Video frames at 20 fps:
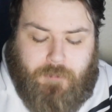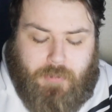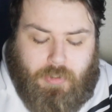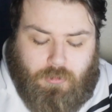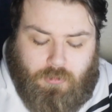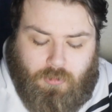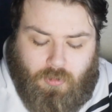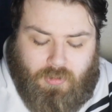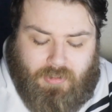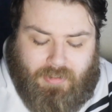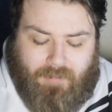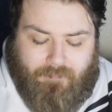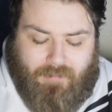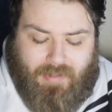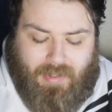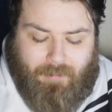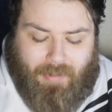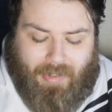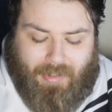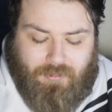Luckily for
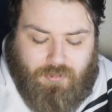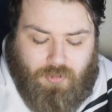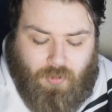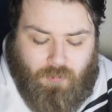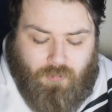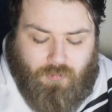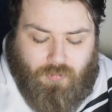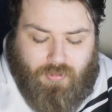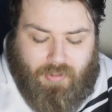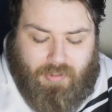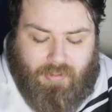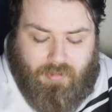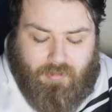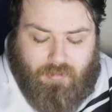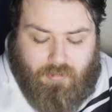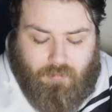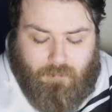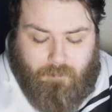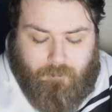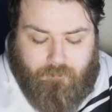them, I don't
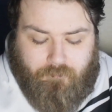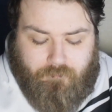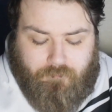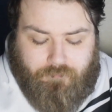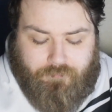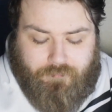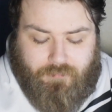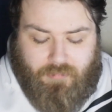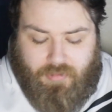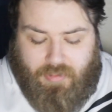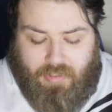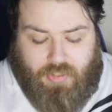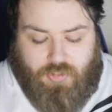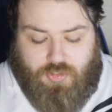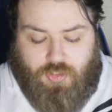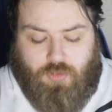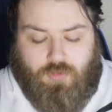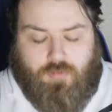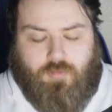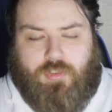think the
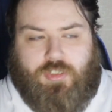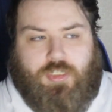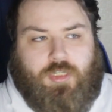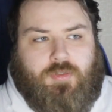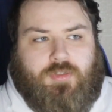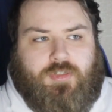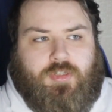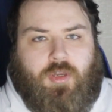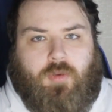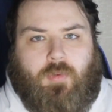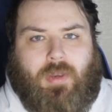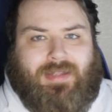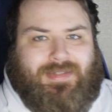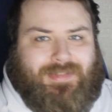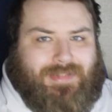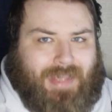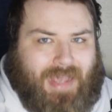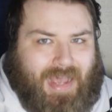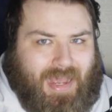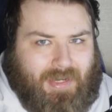issues were due to
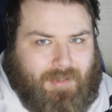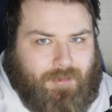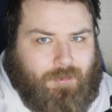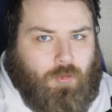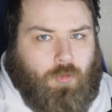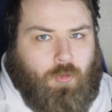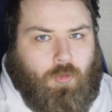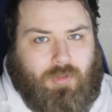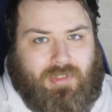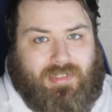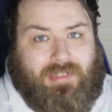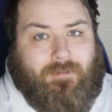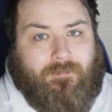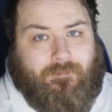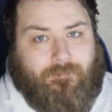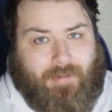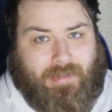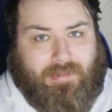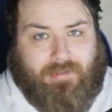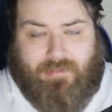attack or
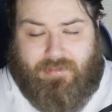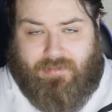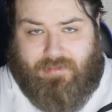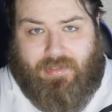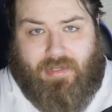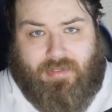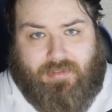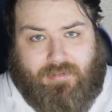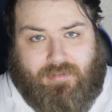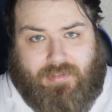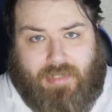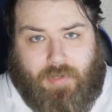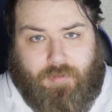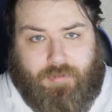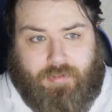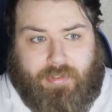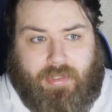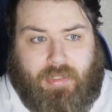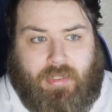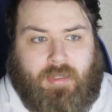defence
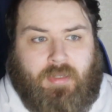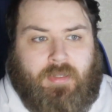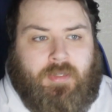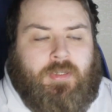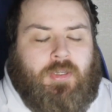necessarily,